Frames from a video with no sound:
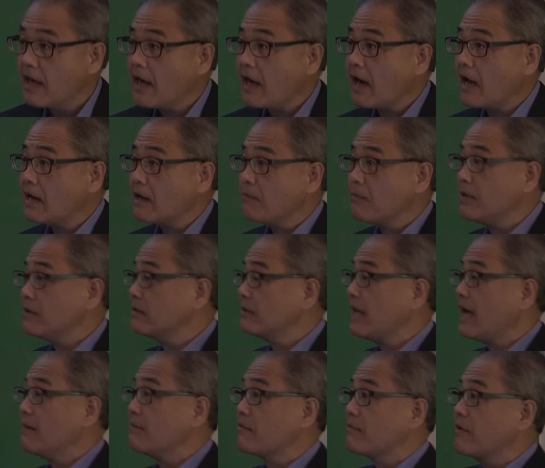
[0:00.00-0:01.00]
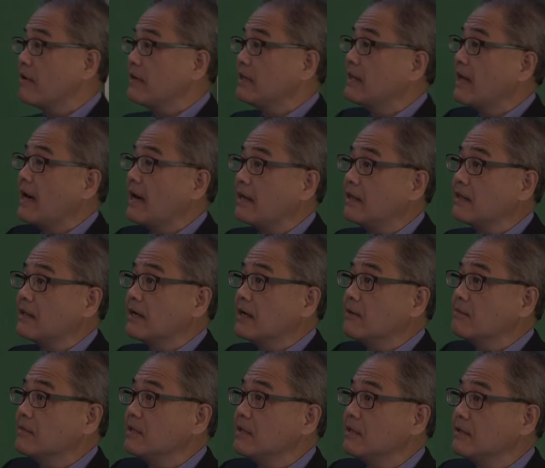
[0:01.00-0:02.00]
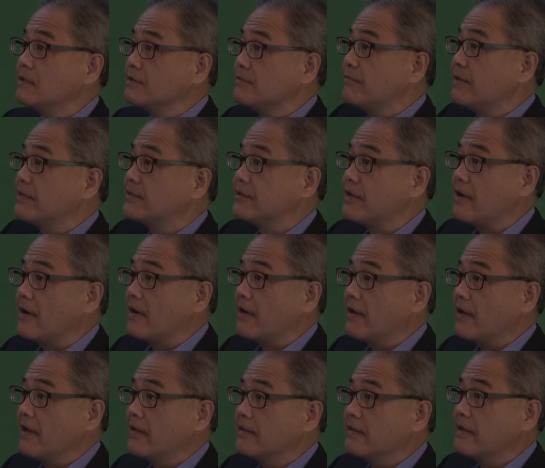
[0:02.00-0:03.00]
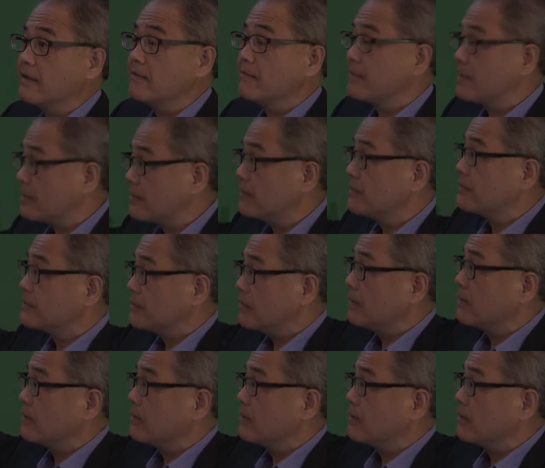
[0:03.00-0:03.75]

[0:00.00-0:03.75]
And we don't have 39 the districts here, and because,